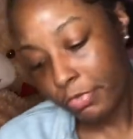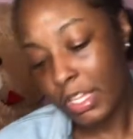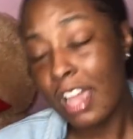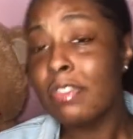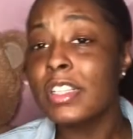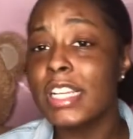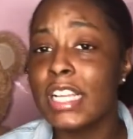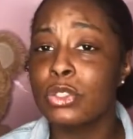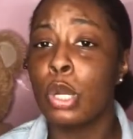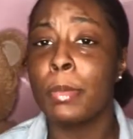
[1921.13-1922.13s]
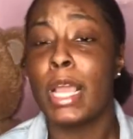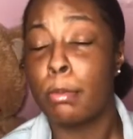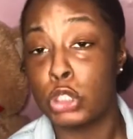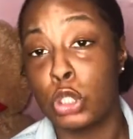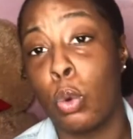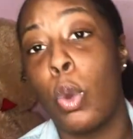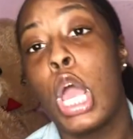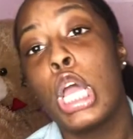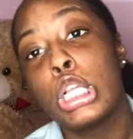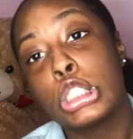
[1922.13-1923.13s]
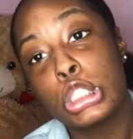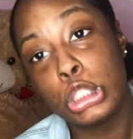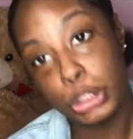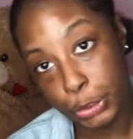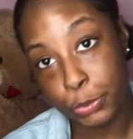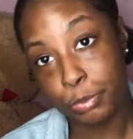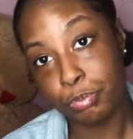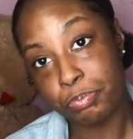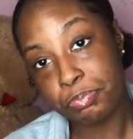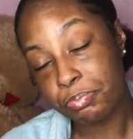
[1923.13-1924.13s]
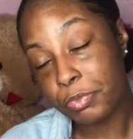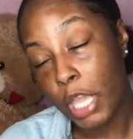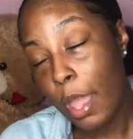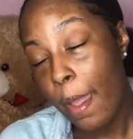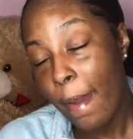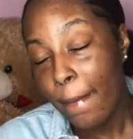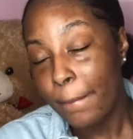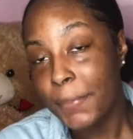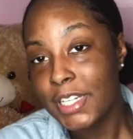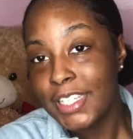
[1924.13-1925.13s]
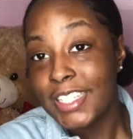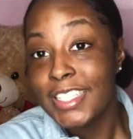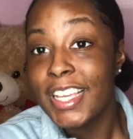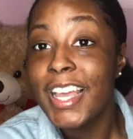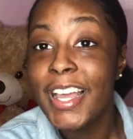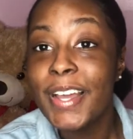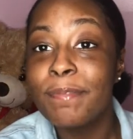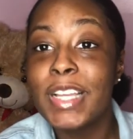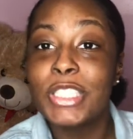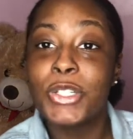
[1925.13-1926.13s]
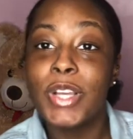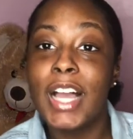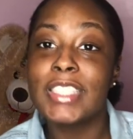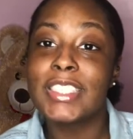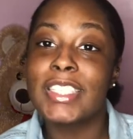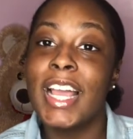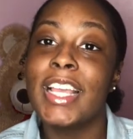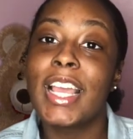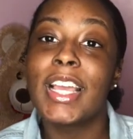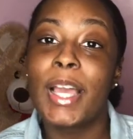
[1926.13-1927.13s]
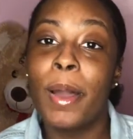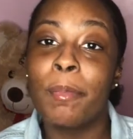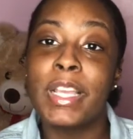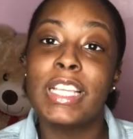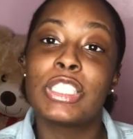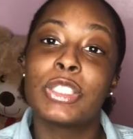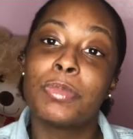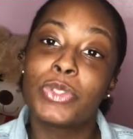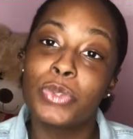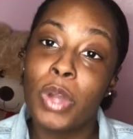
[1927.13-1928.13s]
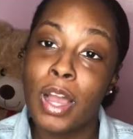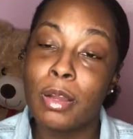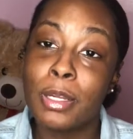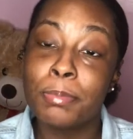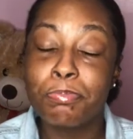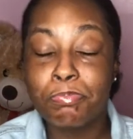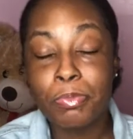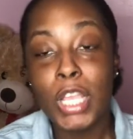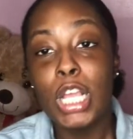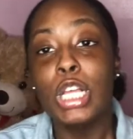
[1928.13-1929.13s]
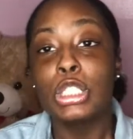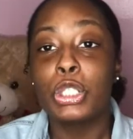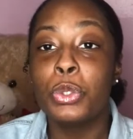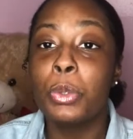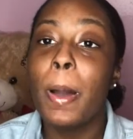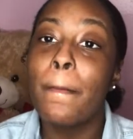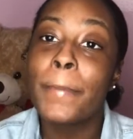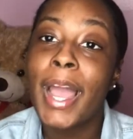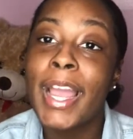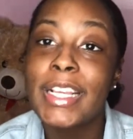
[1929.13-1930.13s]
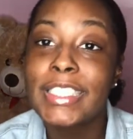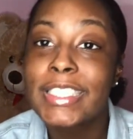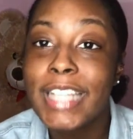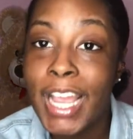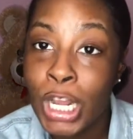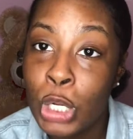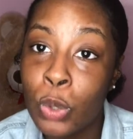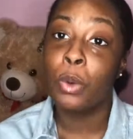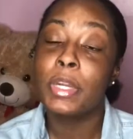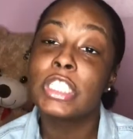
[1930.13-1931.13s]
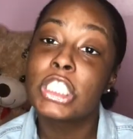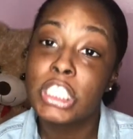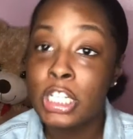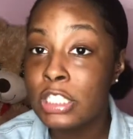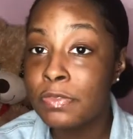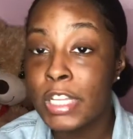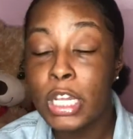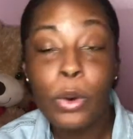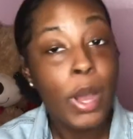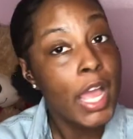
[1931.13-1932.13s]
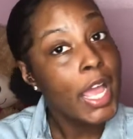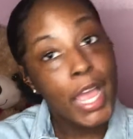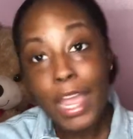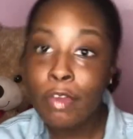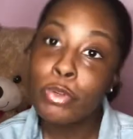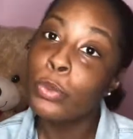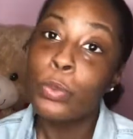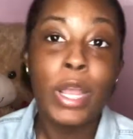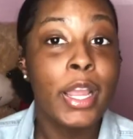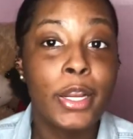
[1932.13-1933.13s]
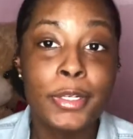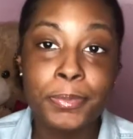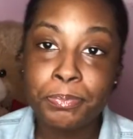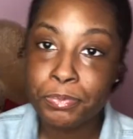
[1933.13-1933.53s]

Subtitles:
I feel like that's going to be episode 2. But yeah, make sure you guys like, comment, and subscribe to my channel, and share this video everywhere.